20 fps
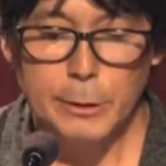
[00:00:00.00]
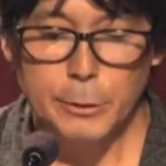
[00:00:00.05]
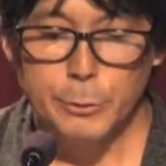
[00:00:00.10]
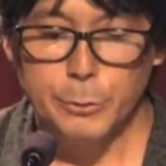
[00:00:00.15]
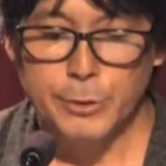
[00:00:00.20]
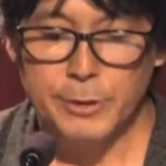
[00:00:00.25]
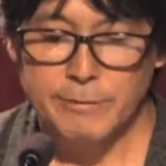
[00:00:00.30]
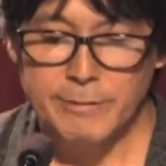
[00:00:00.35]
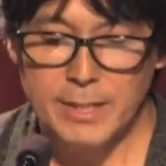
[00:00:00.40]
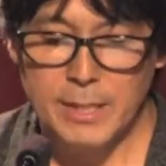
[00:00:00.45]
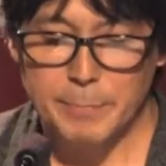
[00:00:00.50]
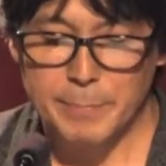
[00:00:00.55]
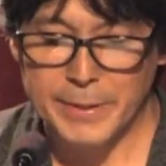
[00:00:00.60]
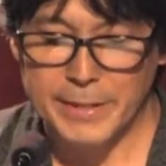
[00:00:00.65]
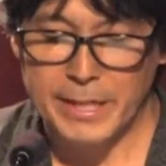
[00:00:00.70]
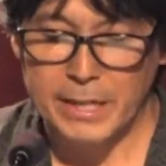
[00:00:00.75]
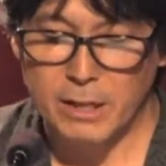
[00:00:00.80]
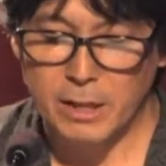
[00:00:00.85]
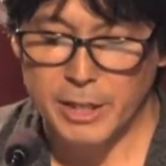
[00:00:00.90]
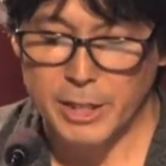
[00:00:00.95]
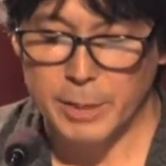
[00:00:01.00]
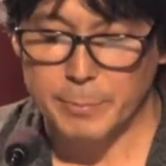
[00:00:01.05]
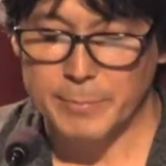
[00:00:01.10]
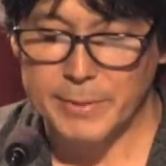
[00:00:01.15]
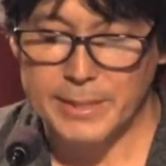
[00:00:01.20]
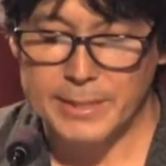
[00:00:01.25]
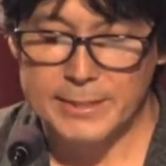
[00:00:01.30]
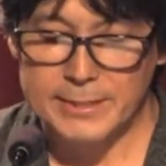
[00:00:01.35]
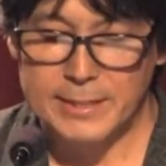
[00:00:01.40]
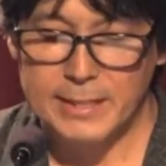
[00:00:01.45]
to developing
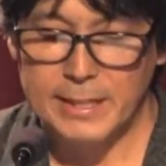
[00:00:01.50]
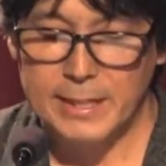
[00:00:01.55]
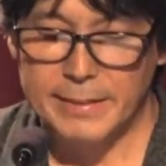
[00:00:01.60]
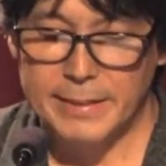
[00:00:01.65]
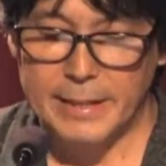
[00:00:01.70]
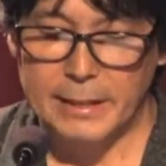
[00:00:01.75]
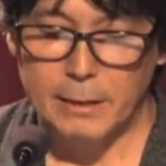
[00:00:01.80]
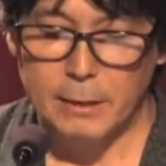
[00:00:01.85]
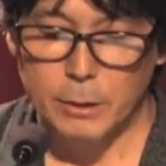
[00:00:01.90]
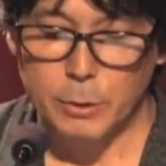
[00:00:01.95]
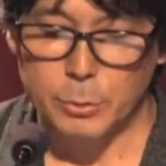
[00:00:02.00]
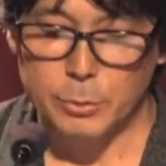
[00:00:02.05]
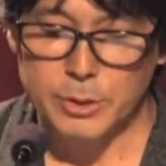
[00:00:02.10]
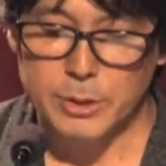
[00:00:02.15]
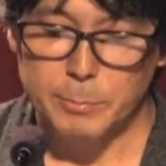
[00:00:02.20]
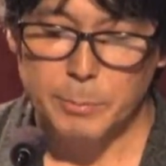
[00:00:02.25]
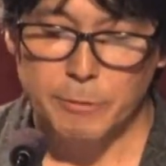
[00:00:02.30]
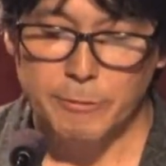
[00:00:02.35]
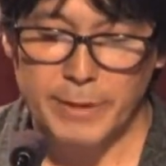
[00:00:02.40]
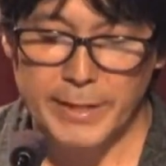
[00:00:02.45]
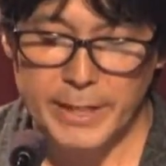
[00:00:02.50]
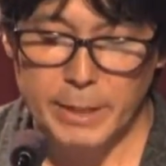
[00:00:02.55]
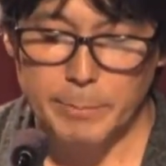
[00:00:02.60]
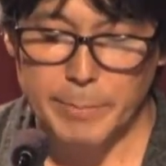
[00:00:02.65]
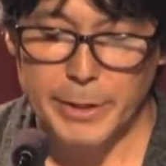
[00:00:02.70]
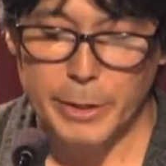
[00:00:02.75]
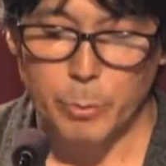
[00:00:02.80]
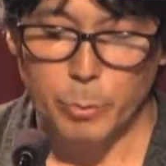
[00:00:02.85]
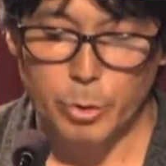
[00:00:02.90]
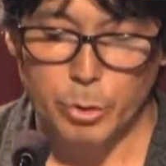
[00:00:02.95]
economies than loans provided
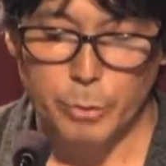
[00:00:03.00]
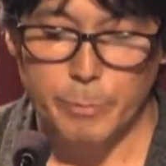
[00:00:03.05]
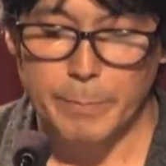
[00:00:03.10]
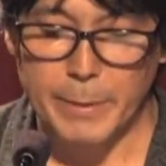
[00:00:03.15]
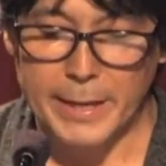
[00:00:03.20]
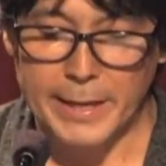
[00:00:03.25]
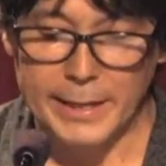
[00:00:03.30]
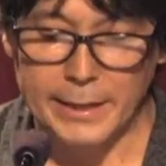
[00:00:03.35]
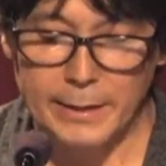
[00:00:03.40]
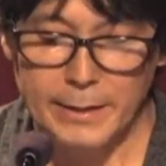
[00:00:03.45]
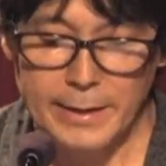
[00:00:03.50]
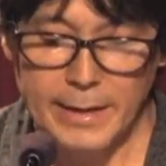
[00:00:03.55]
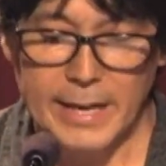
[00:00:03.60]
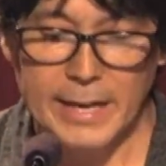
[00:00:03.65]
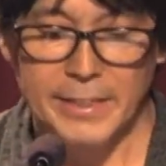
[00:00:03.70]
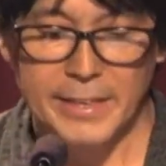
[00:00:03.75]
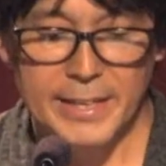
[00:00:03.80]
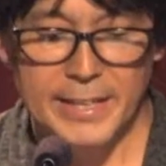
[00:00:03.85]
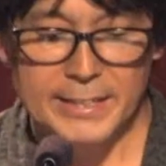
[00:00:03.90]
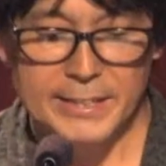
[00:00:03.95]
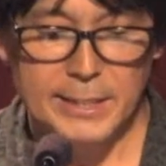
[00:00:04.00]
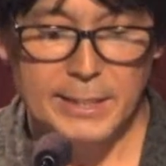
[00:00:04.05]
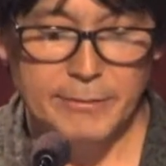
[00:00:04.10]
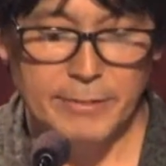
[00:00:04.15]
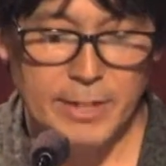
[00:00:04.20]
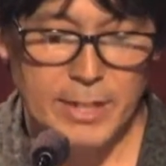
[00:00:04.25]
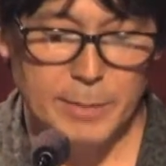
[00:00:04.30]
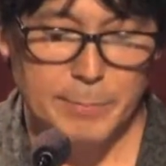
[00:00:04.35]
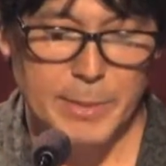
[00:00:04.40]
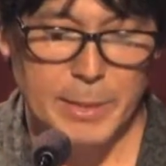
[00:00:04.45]
by the World Bank and the Asia
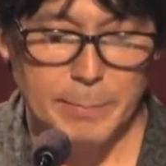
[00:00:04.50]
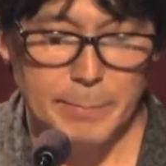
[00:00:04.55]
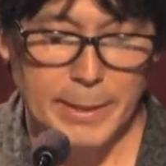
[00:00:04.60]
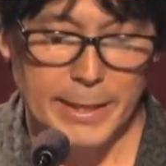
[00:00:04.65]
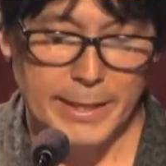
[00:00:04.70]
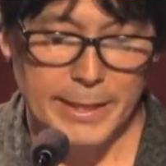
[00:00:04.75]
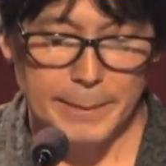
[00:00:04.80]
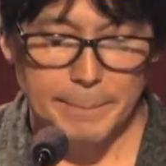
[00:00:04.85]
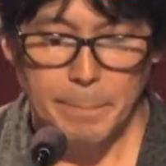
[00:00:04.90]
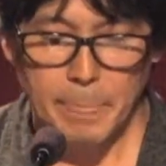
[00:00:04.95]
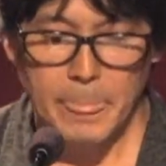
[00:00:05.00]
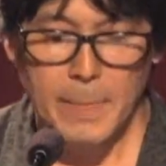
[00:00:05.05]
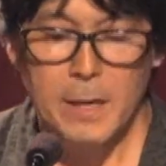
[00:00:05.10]
Development Bank,